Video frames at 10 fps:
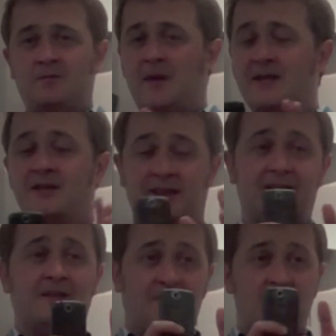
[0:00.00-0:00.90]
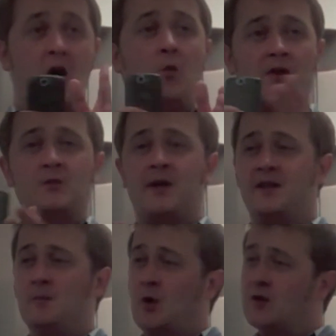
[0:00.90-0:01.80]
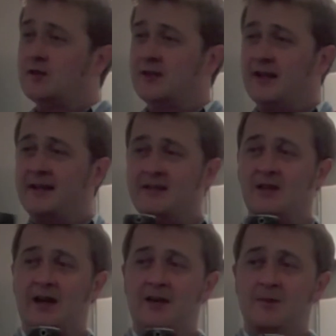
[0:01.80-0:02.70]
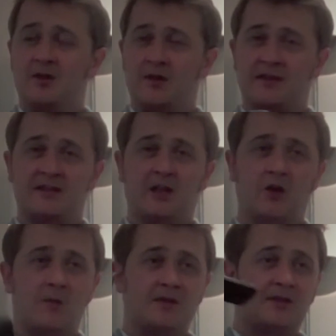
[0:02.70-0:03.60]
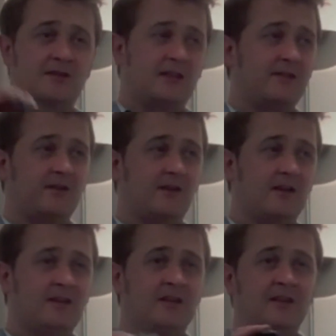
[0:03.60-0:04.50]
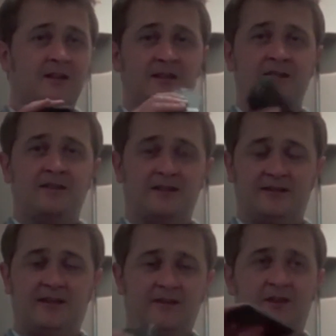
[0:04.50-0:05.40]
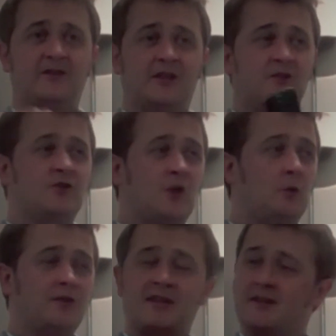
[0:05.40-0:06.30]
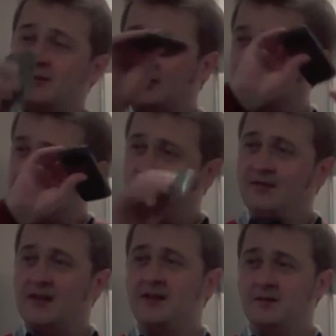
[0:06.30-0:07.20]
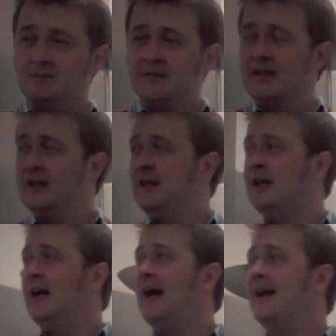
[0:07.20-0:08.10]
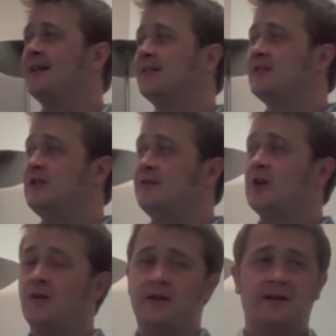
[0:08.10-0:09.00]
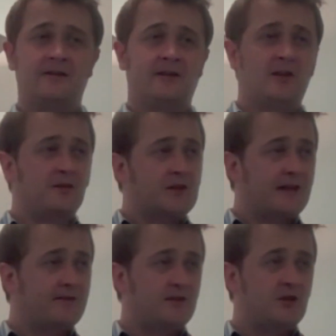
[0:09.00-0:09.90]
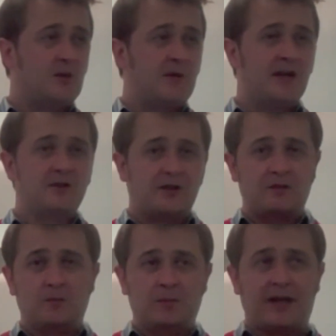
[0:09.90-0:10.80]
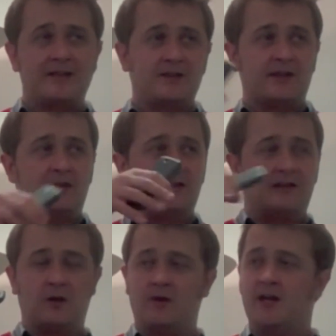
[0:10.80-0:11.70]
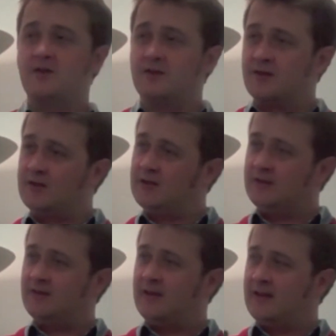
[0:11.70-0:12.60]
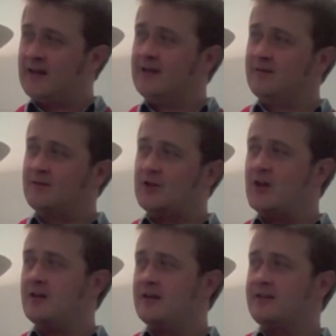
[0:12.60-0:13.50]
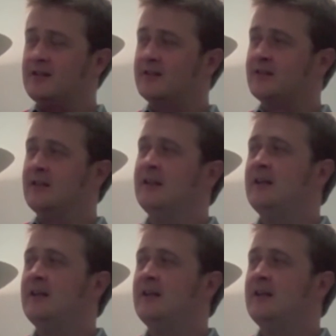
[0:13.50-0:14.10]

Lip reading: basically know which way you're pointing at any time, you've got the accelerometer to give you the control, the 6 degrees of freedom, and you've got the contact for the GPS, you can place things in location. So it kind of turned into this